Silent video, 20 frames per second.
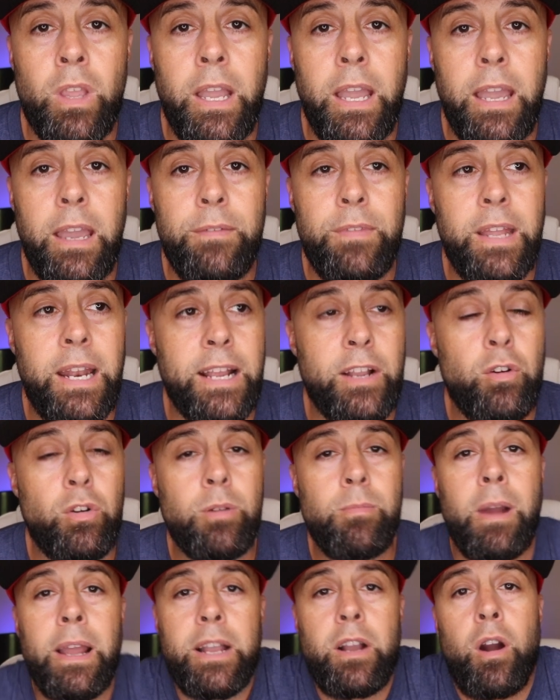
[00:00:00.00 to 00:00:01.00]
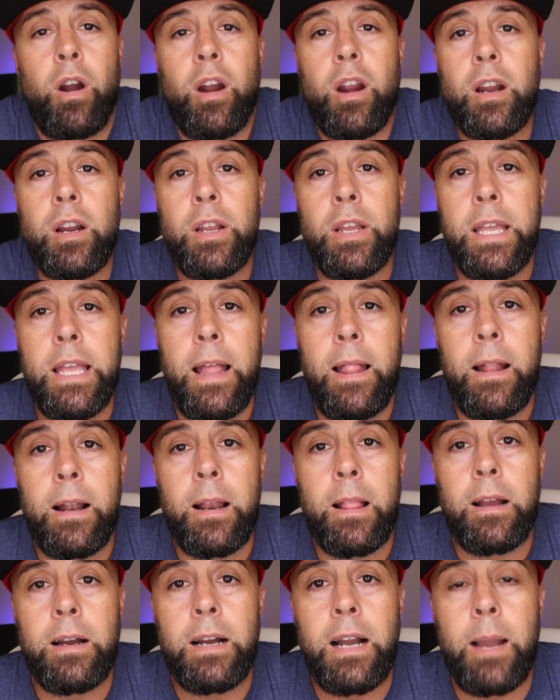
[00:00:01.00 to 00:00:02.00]
And then I go to my car.
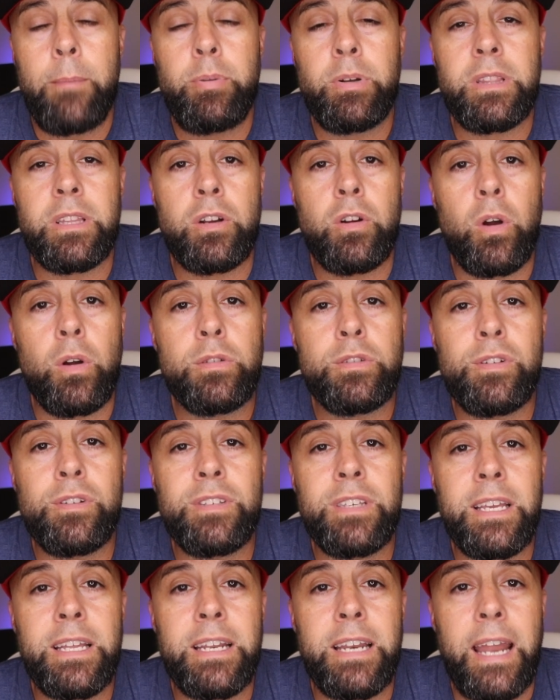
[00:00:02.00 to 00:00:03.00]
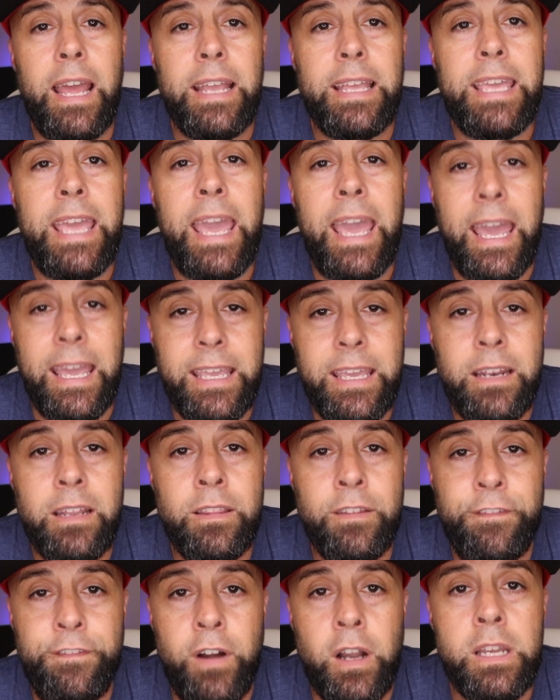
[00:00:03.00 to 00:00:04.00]
I put the groceries in, and I can't get in
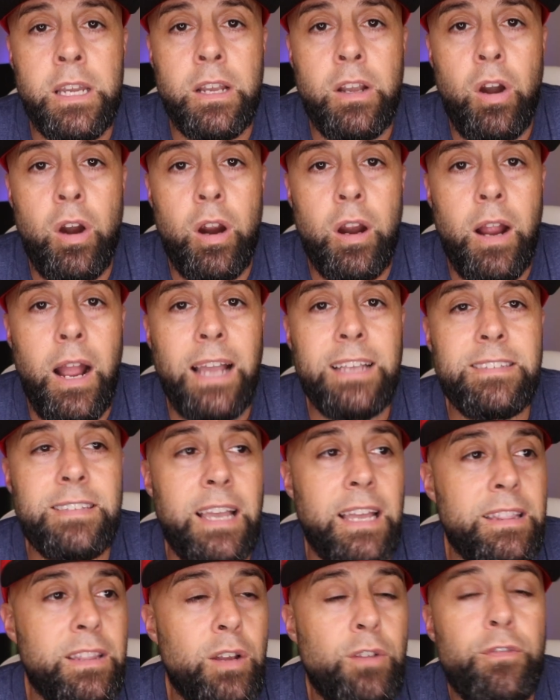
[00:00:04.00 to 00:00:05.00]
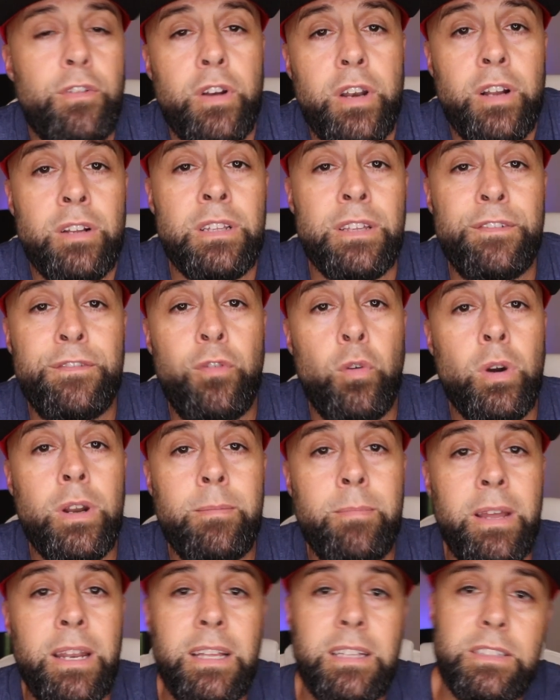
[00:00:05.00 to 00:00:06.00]
the fucking car. I sat there for nearly 40
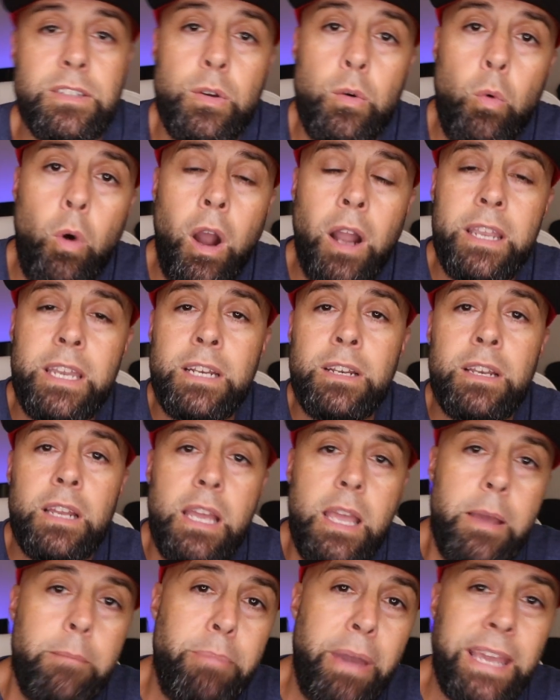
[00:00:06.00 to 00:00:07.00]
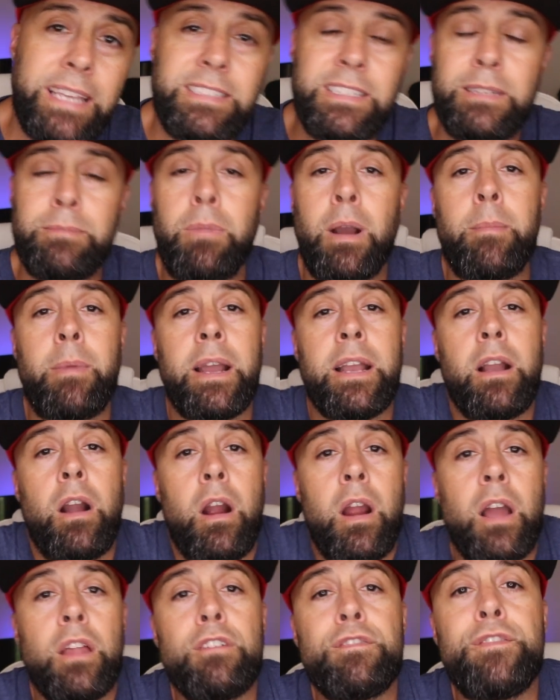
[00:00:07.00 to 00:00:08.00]
minutes pacing by my
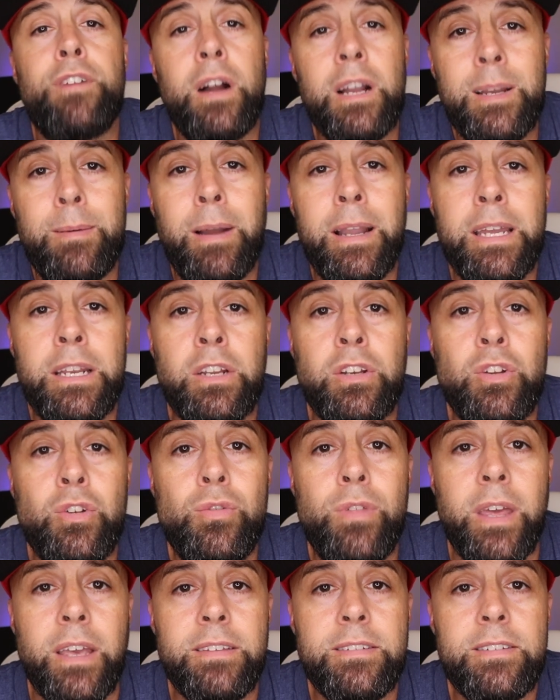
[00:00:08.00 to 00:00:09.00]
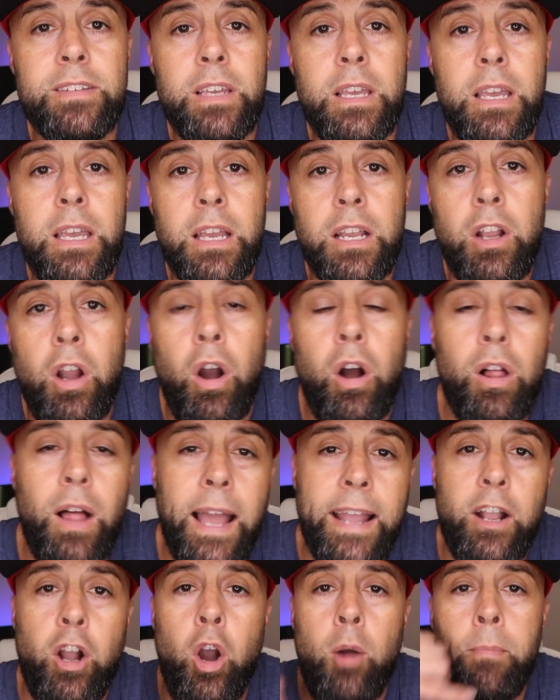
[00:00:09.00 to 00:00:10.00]
car. How the fuck am I going to do this?
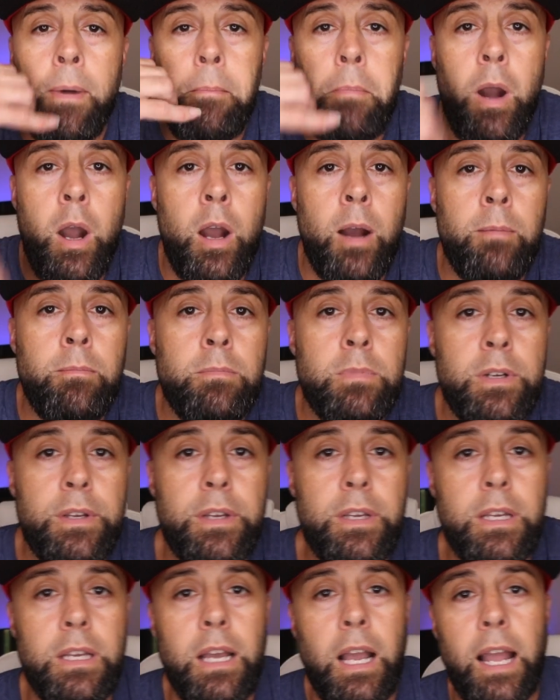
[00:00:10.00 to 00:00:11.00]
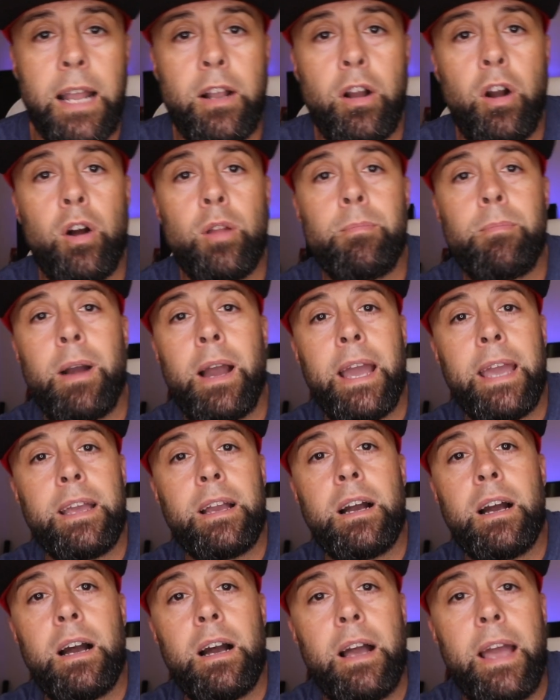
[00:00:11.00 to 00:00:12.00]
I called my mom. I called
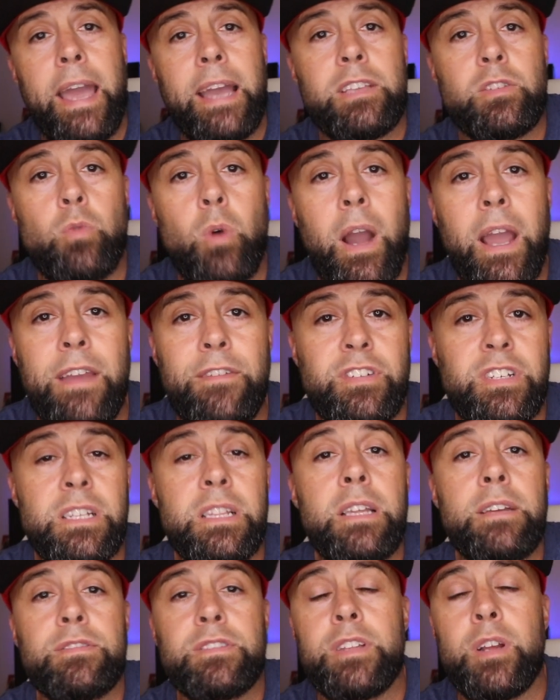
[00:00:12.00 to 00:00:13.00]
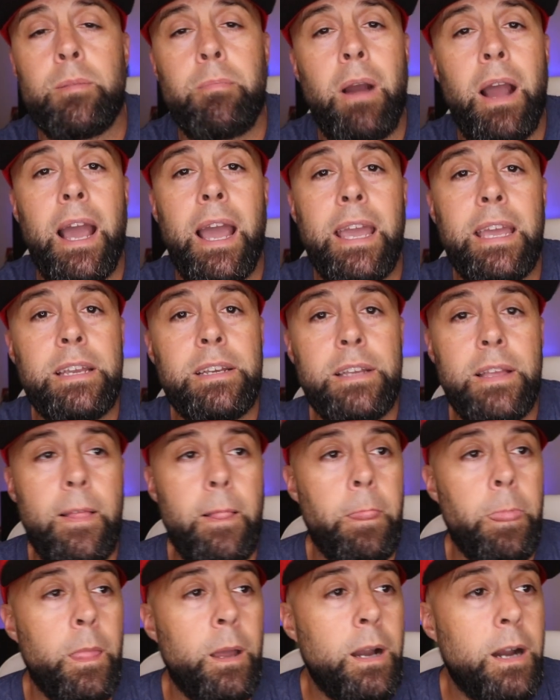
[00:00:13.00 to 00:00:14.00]
my ex-wife. She lives nearby.
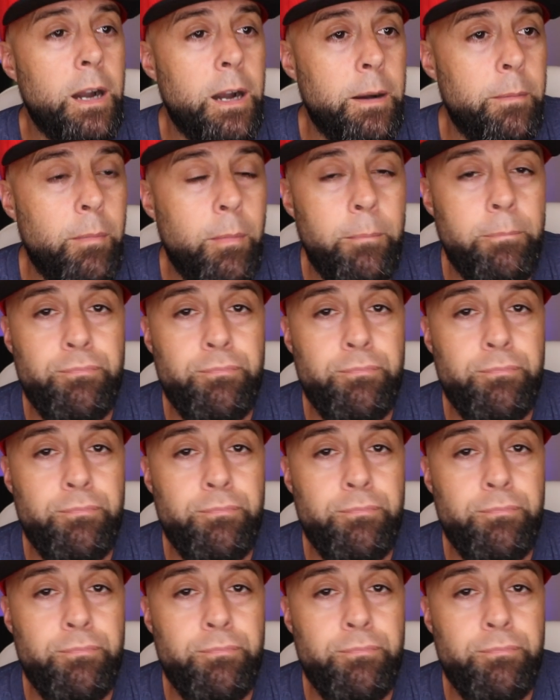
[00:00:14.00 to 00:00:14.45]
Fuck.